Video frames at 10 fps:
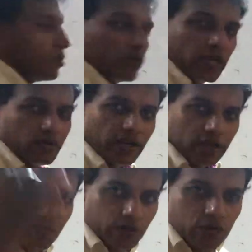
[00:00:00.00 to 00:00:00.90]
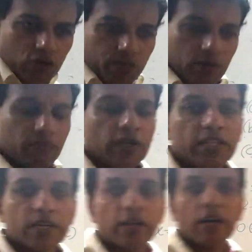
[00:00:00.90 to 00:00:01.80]
And right, if you draw properly in
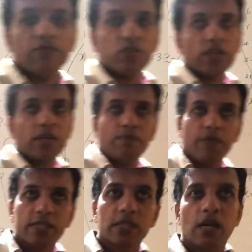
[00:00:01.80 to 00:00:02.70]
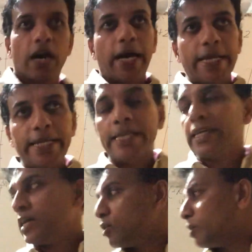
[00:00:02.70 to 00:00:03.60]
the graph sheet, is the
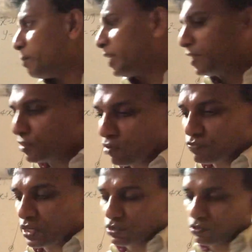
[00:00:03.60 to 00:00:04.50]
idea or the meaning of that